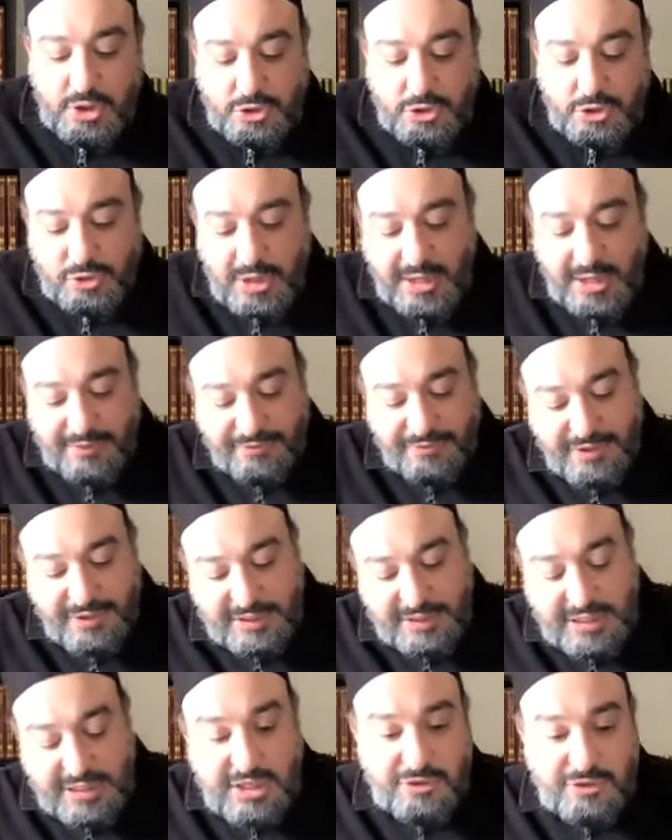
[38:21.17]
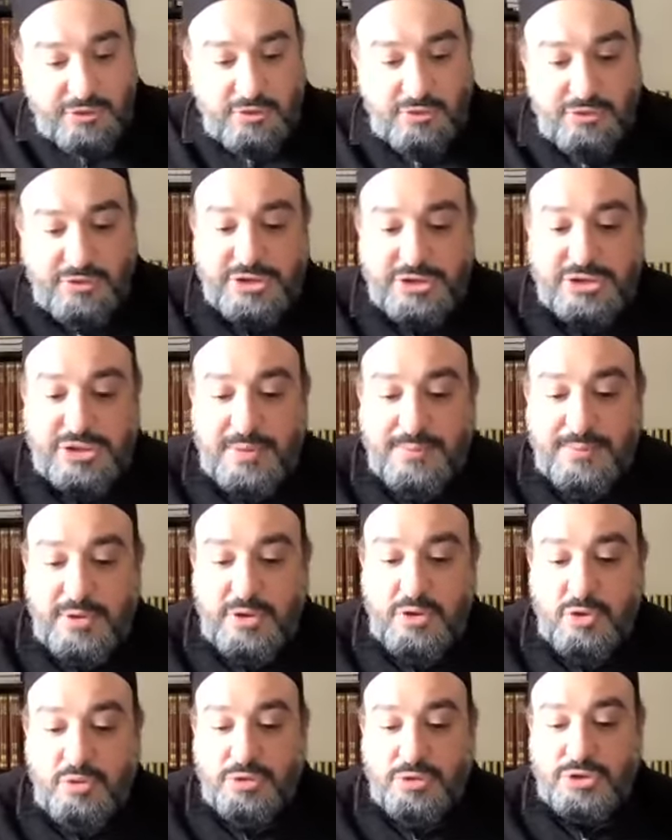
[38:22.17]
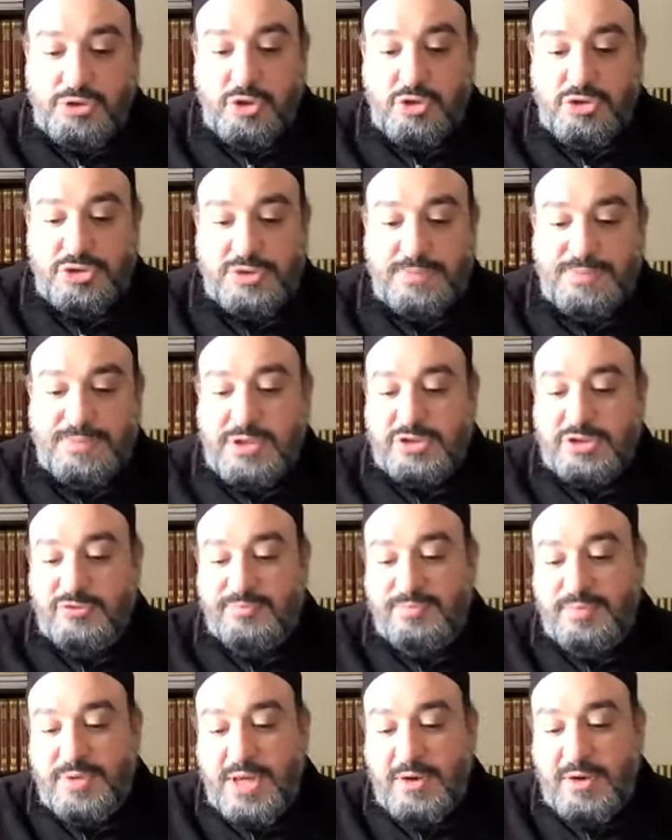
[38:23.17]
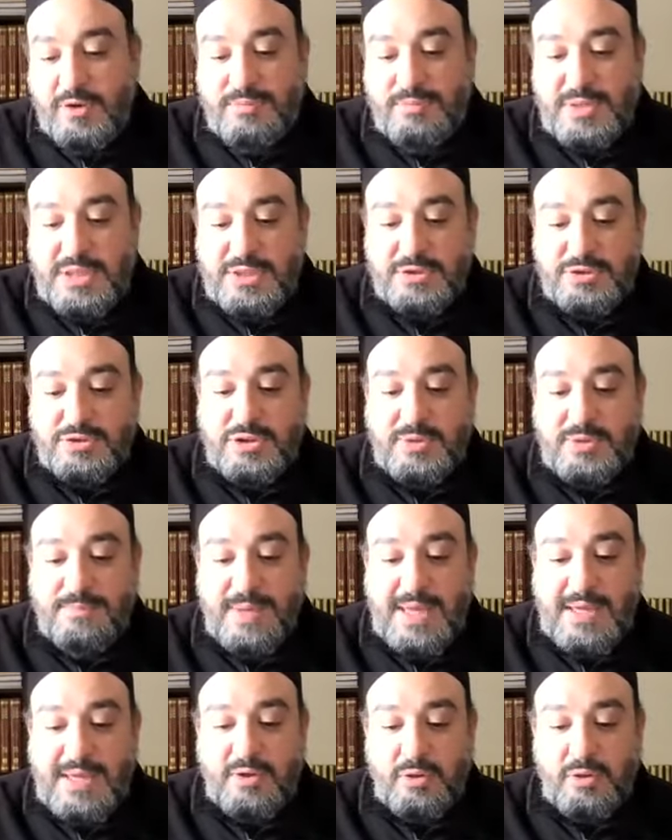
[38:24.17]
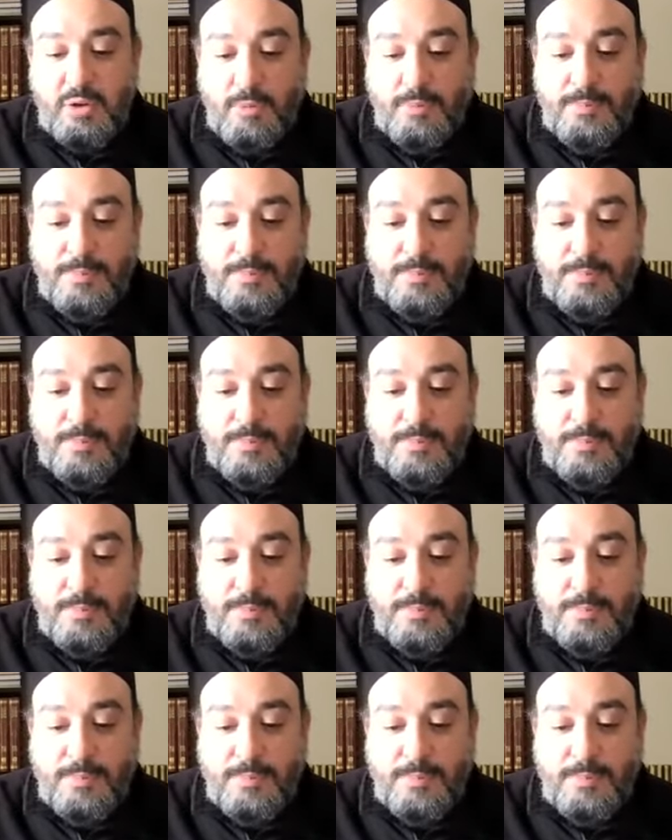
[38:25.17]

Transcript: Do not think either that someone who returns a piece of bread or meat to the baker or